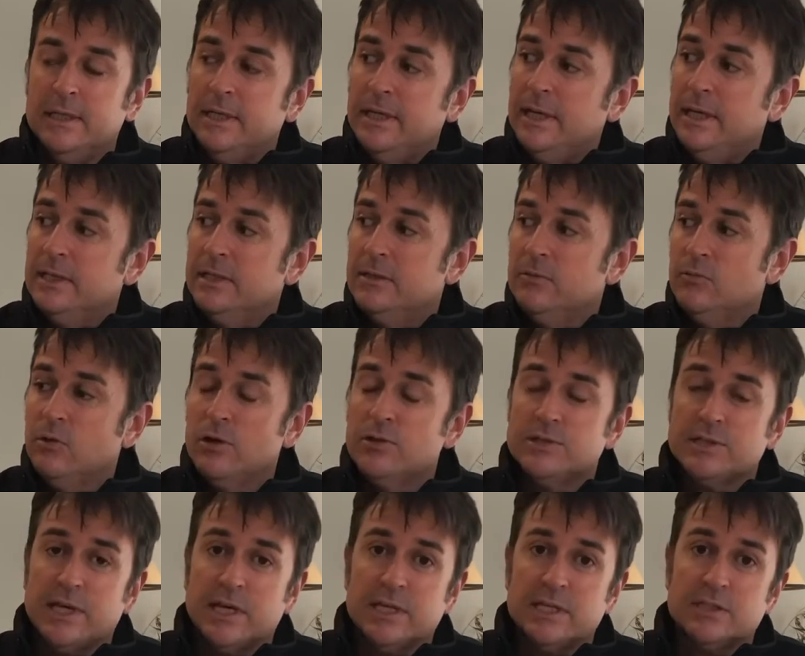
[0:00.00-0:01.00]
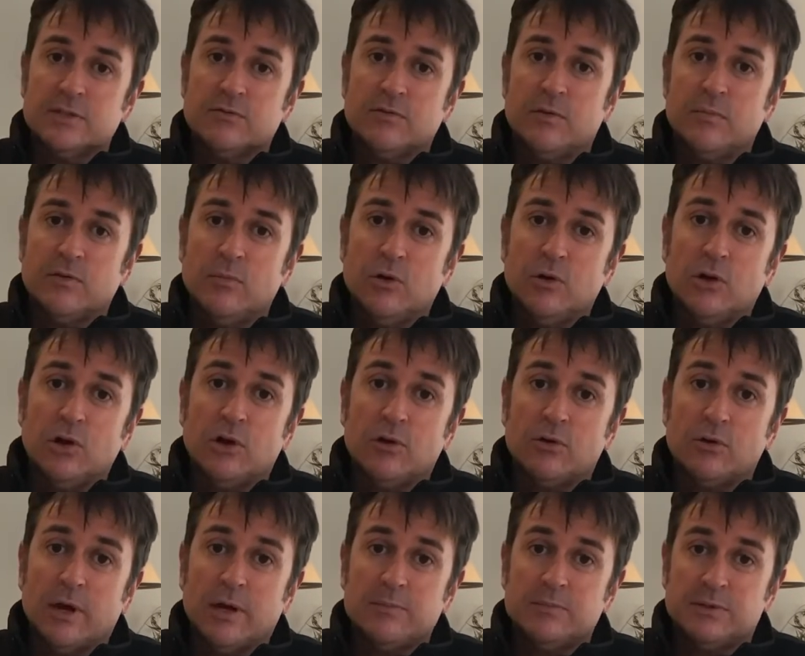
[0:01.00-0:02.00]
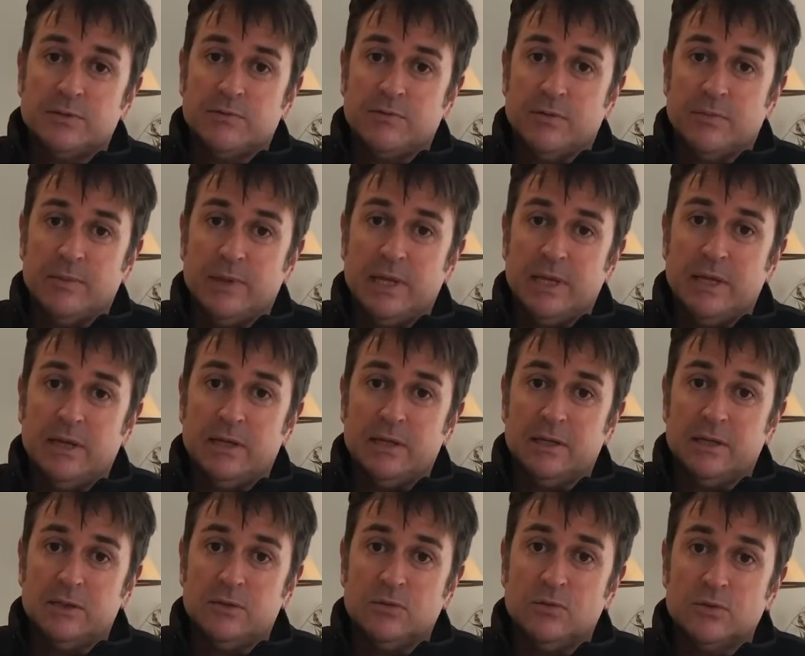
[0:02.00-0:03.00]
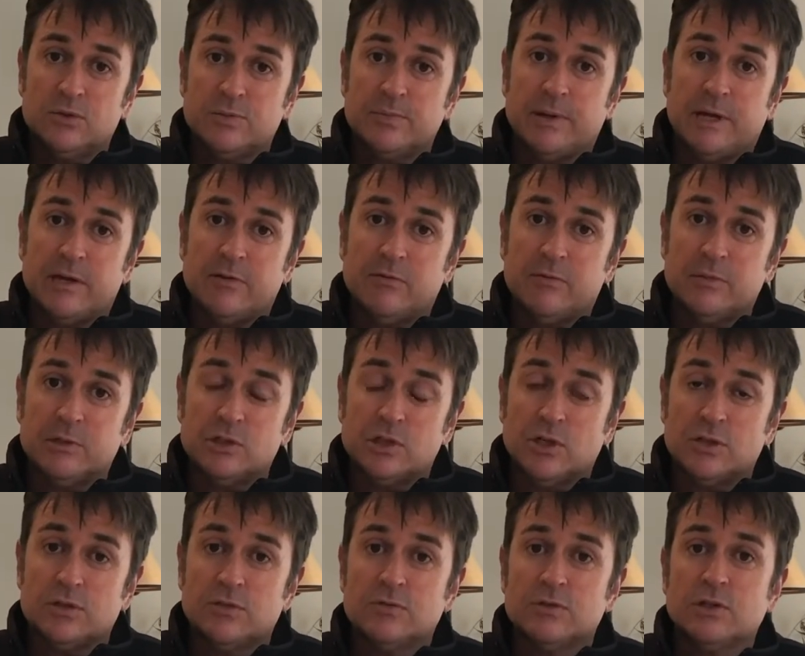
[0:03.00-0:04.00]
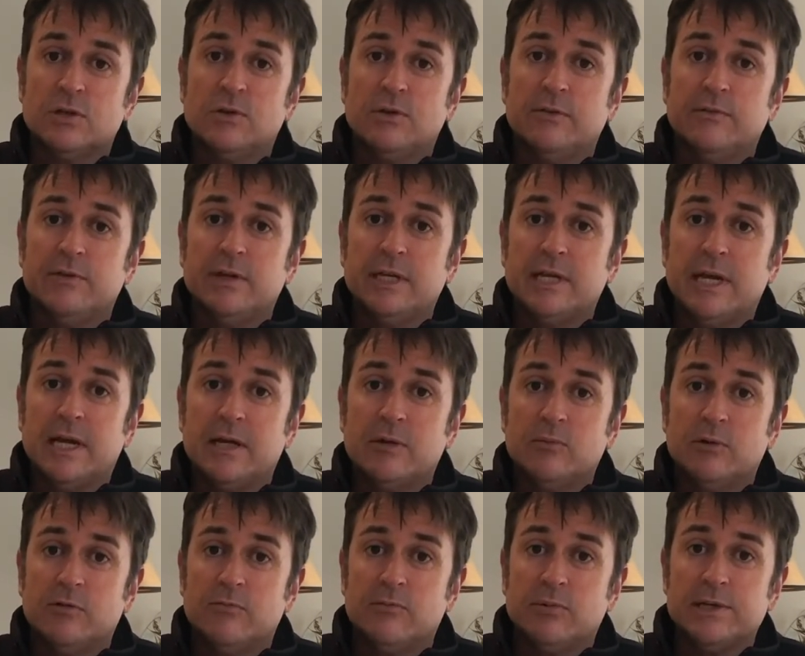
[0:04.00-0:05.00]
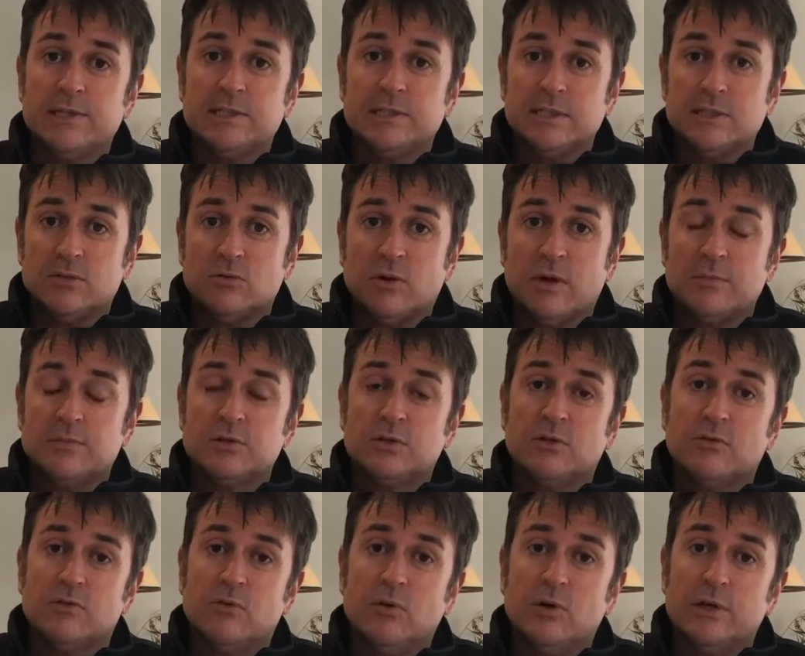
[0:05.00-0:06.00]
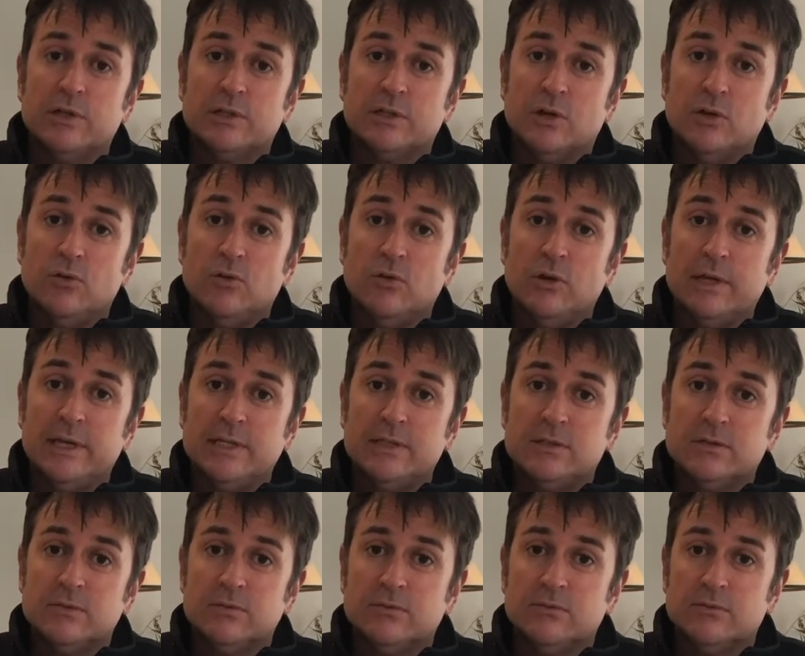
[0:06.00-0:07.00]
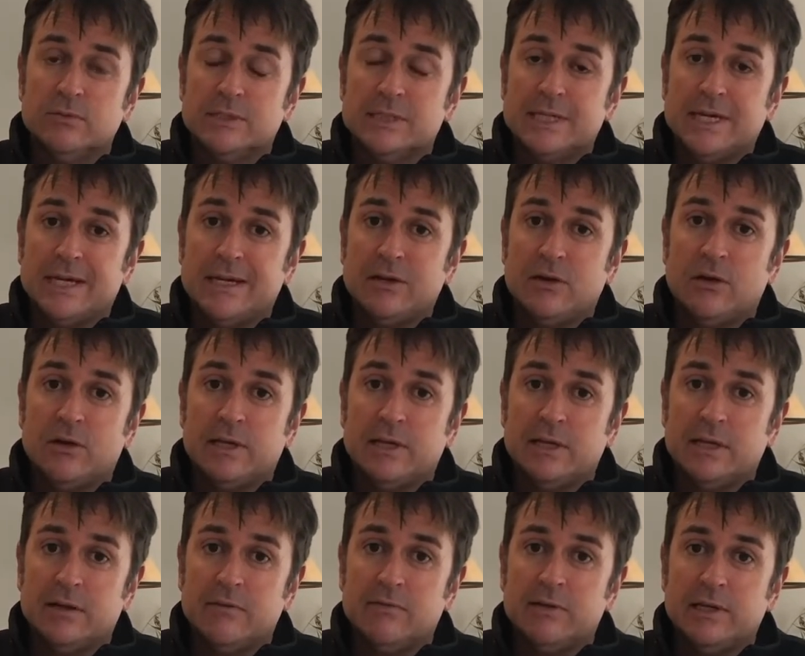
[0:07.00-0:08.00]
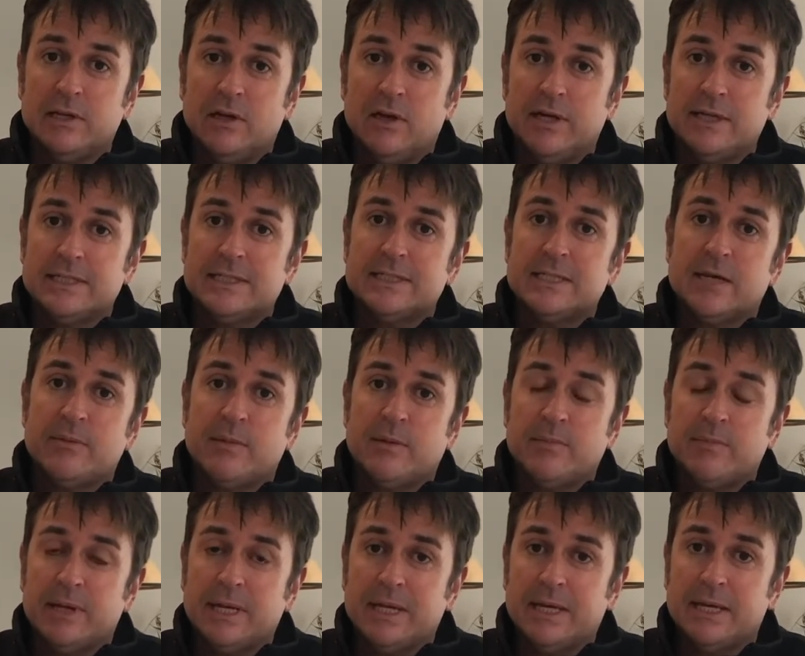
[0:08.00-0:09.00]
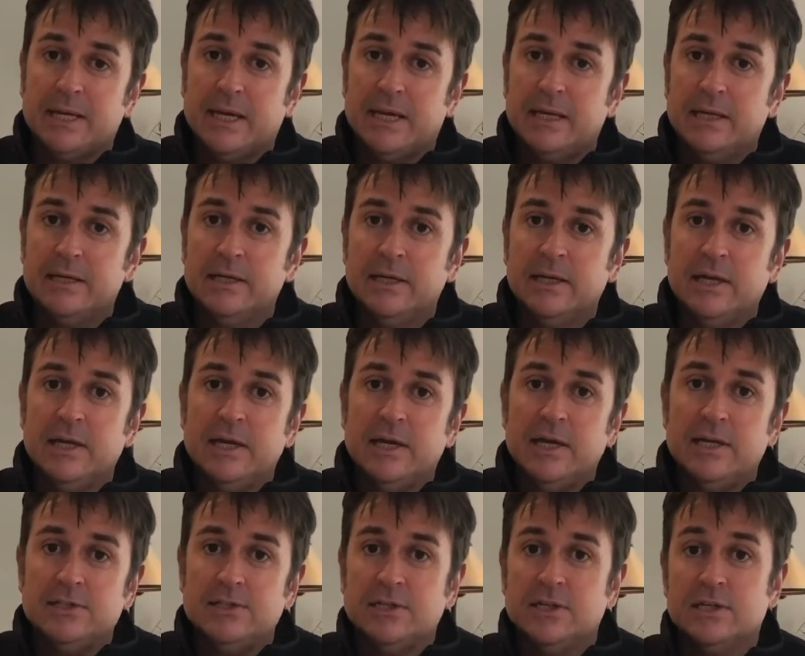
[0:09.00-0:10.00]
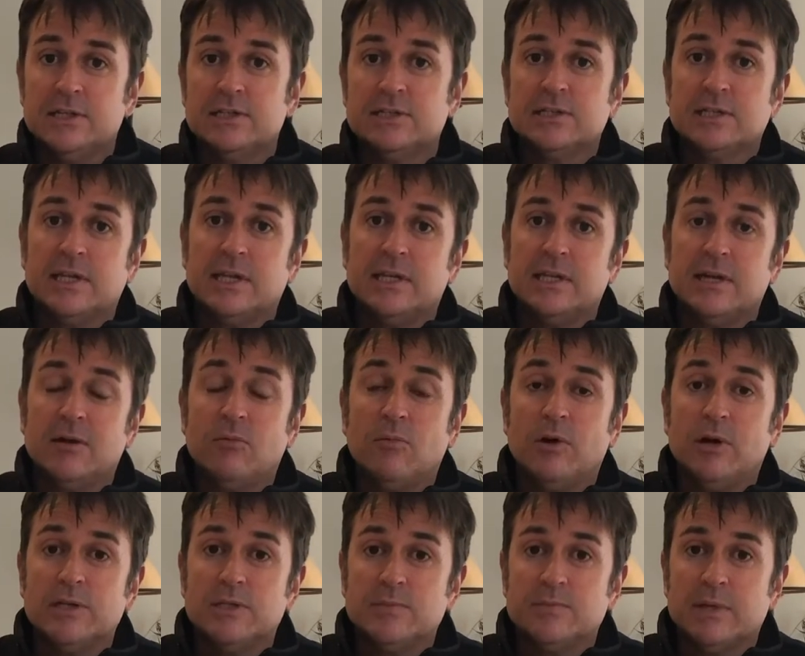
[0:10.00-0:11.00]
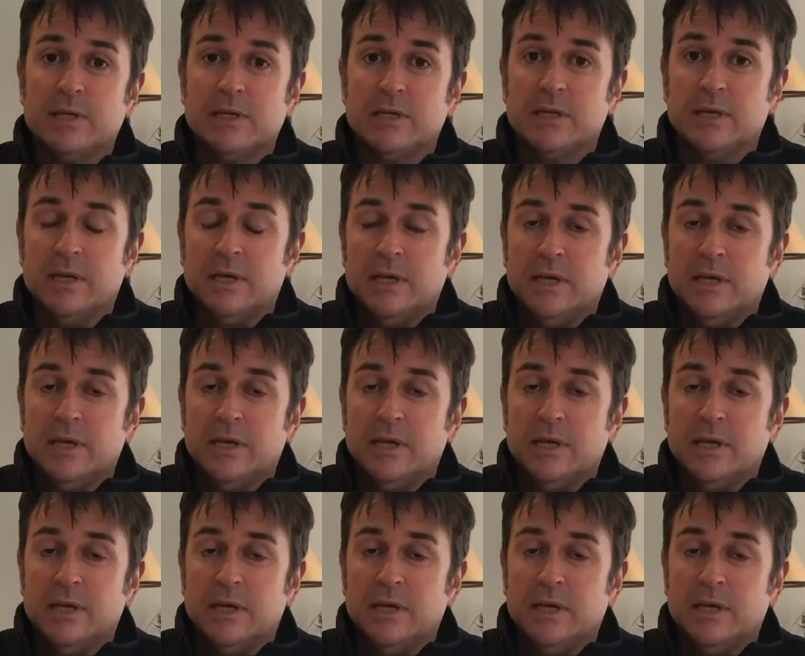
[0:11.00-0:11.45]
And the Rosé is from Merlot grapes from here in the Hawke's Bay from the Joseph Solar Vineyard. We've pressed these grapes off quite early to retain only a lovely light salmon pink colour, as you can see, and that wine's been